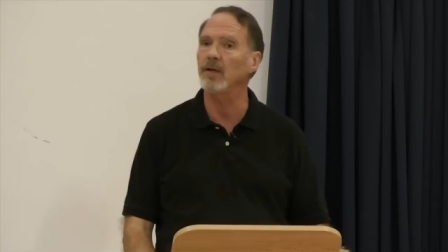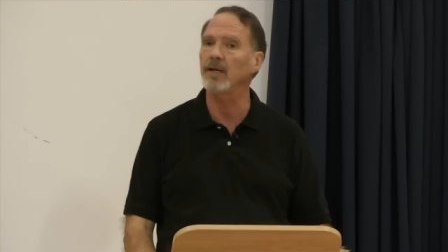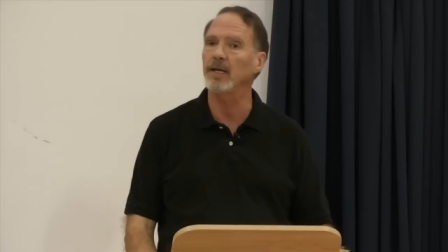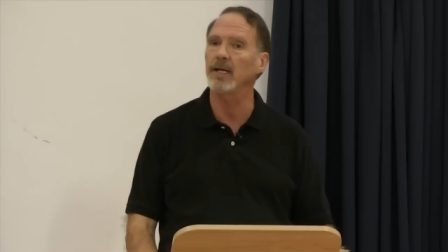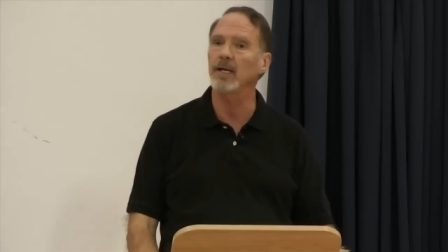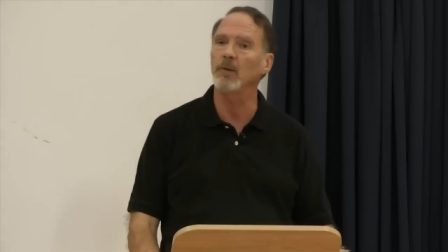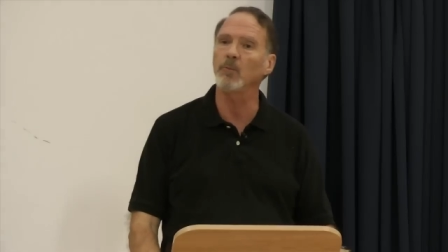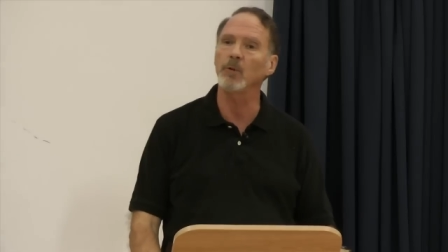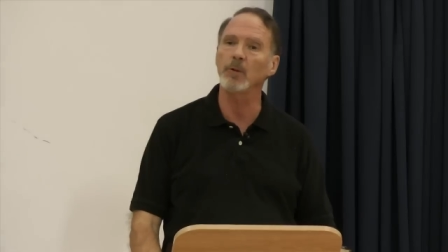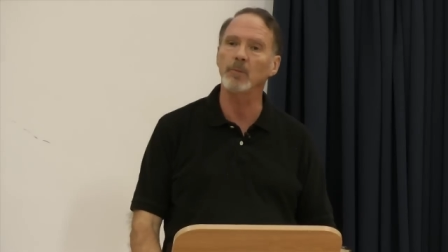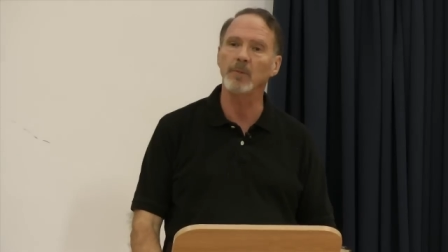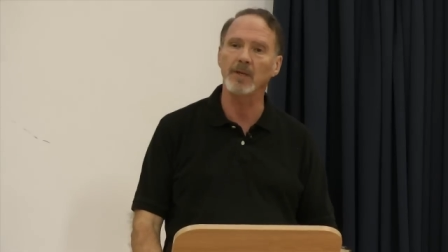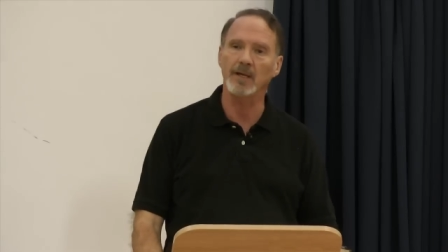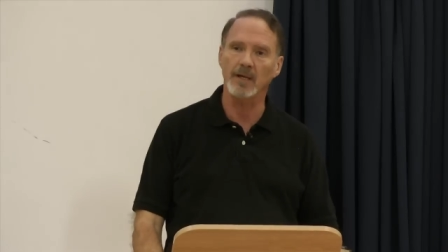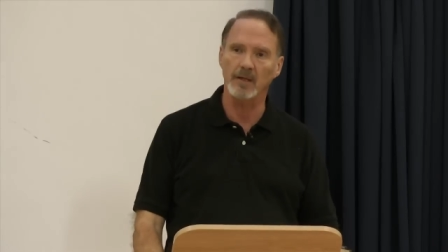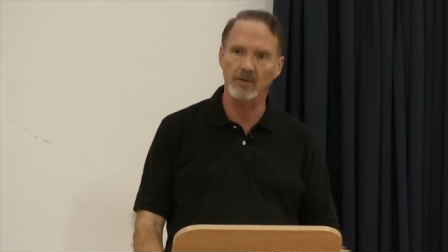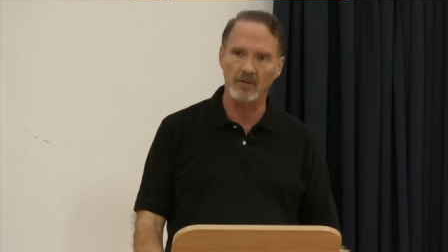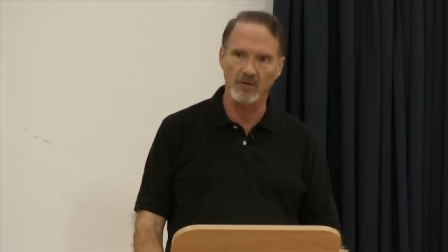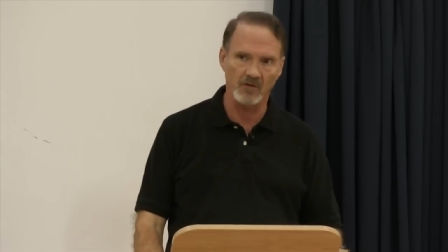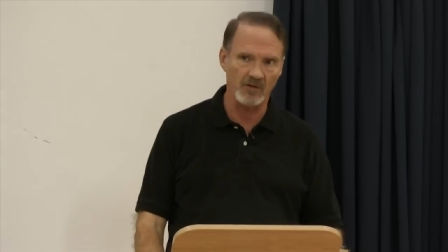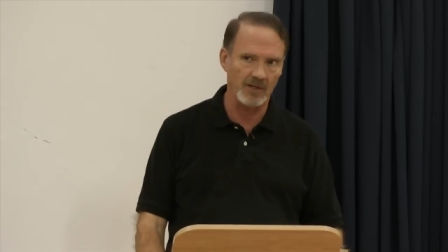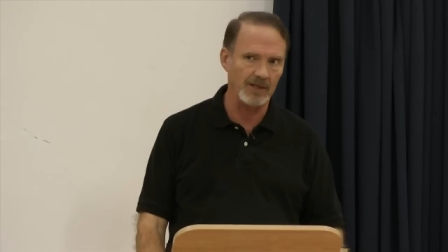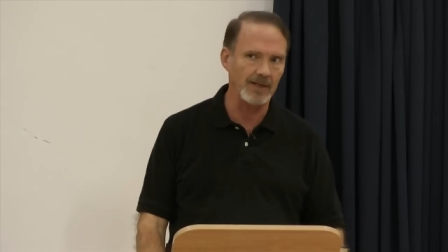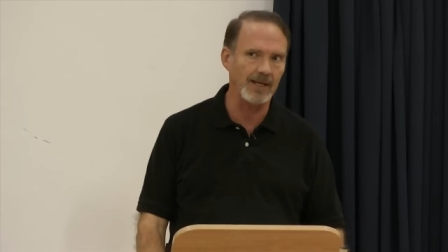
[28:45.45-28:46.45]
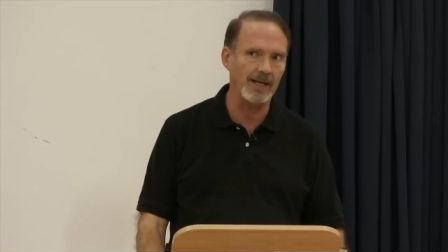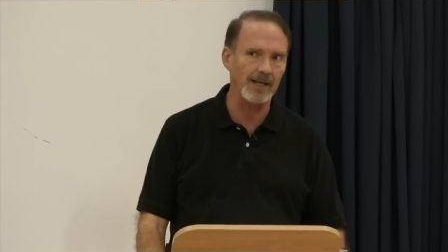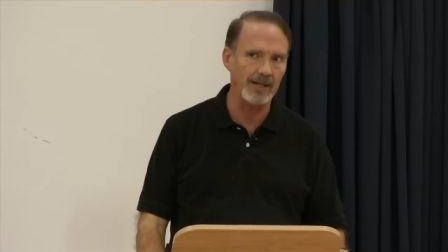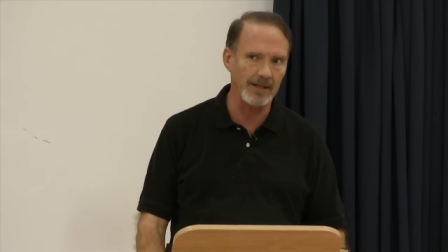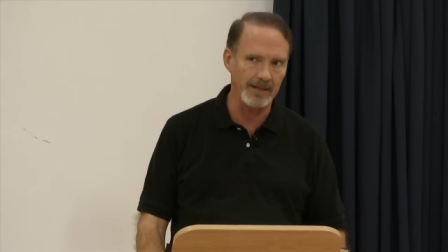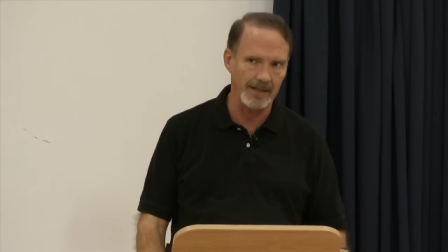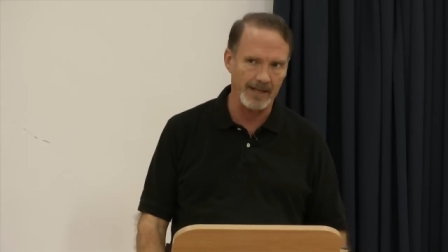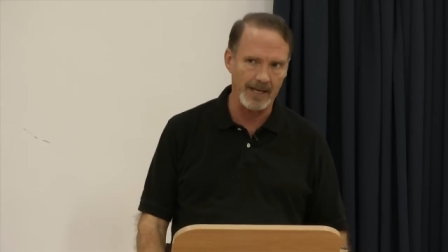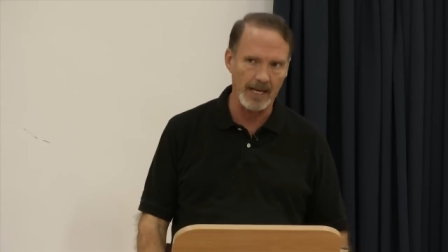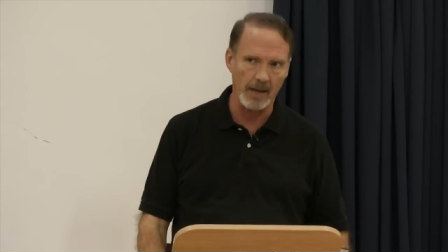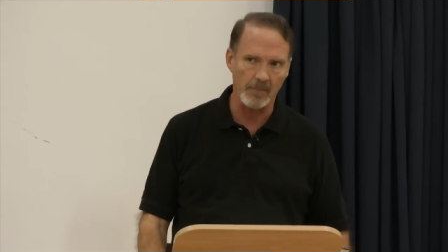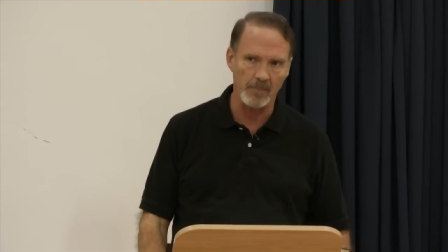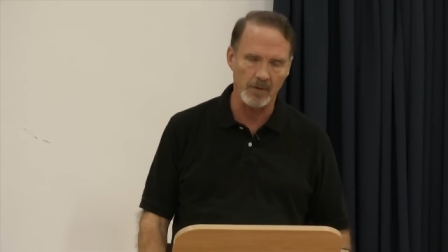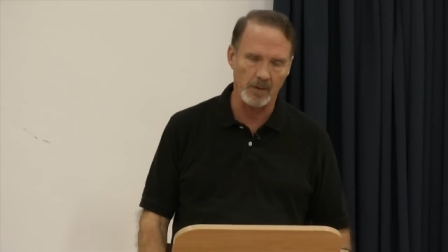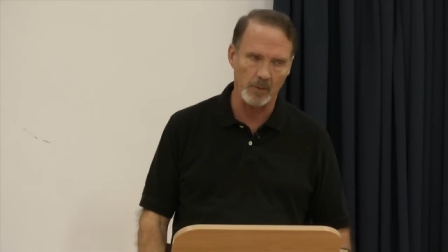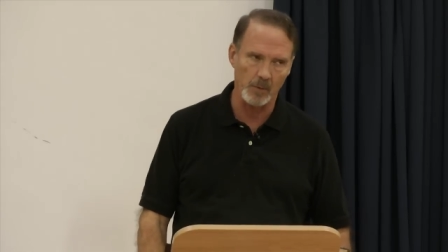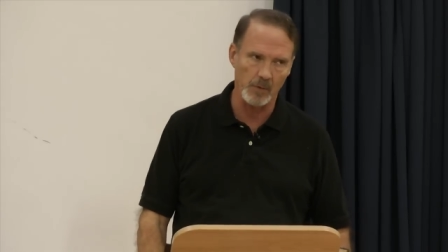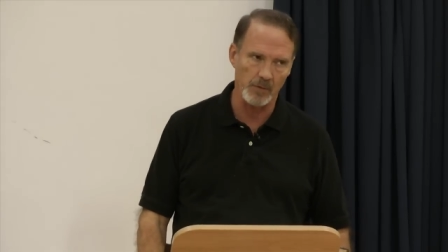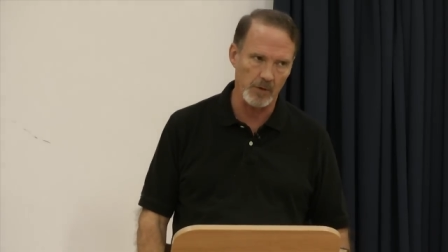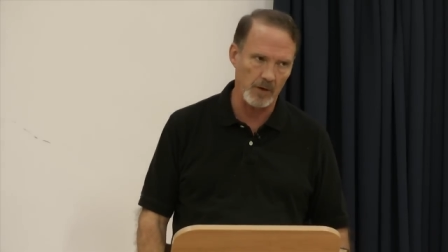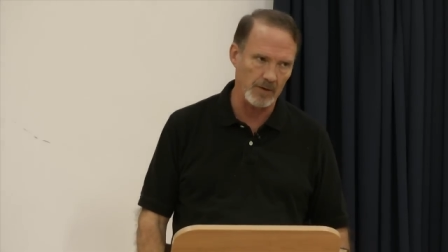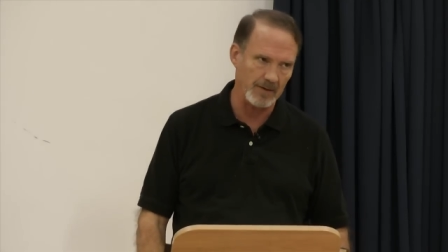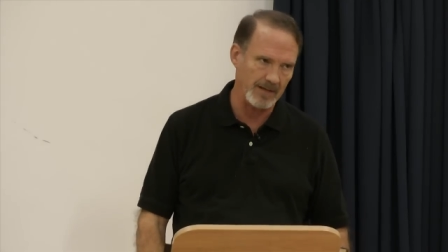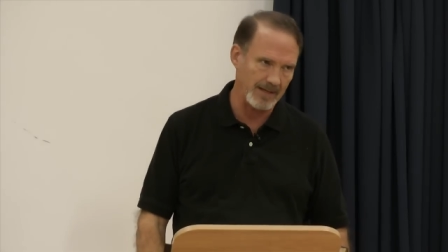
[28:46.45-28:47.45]
and we began to see healing happening
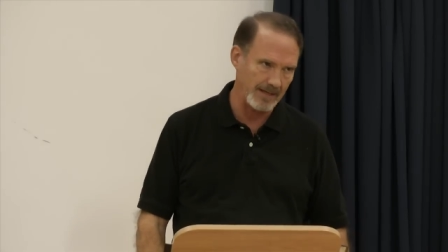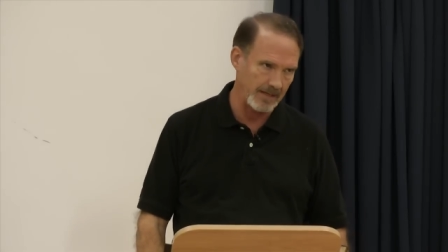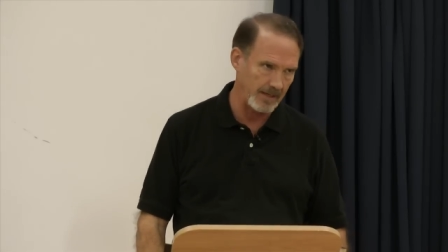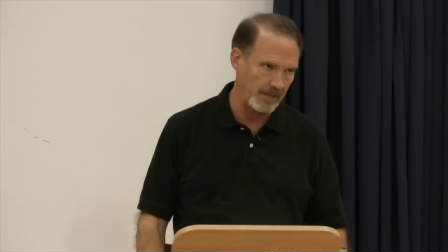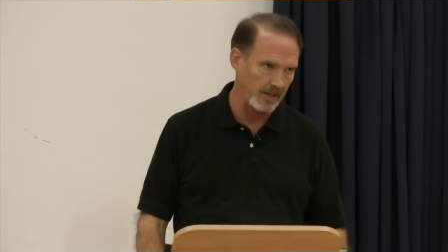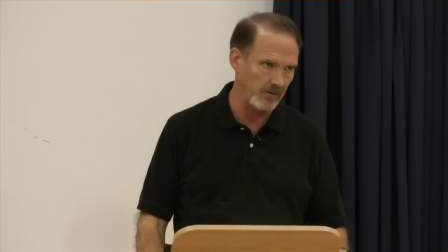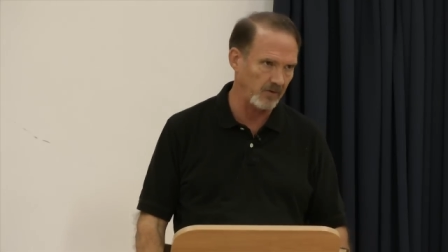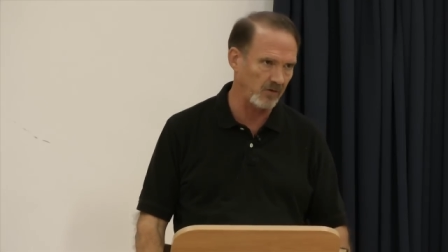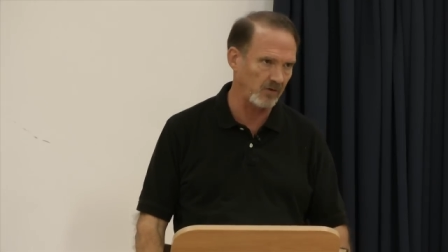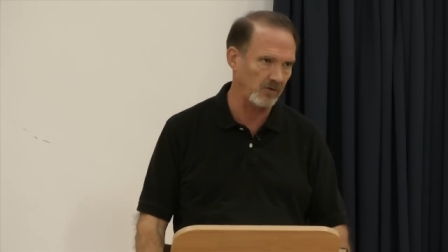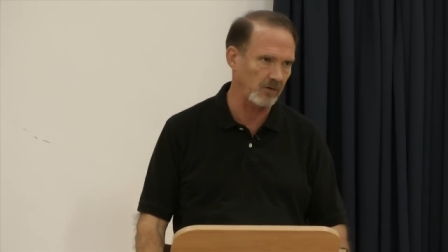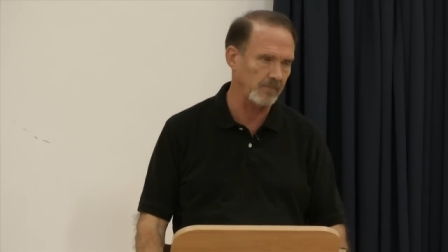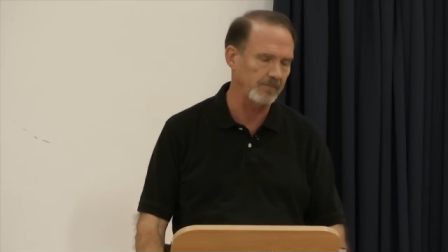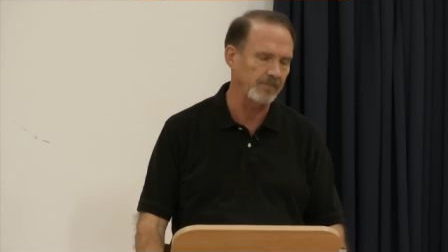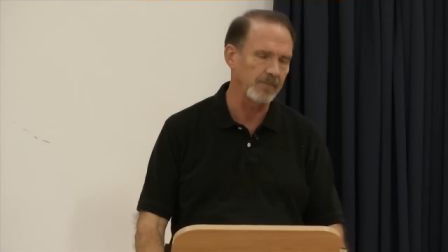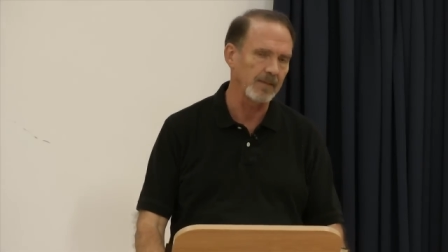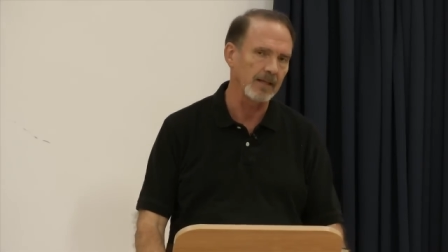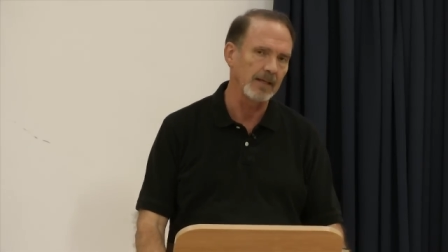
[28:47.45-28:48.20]
with our kids.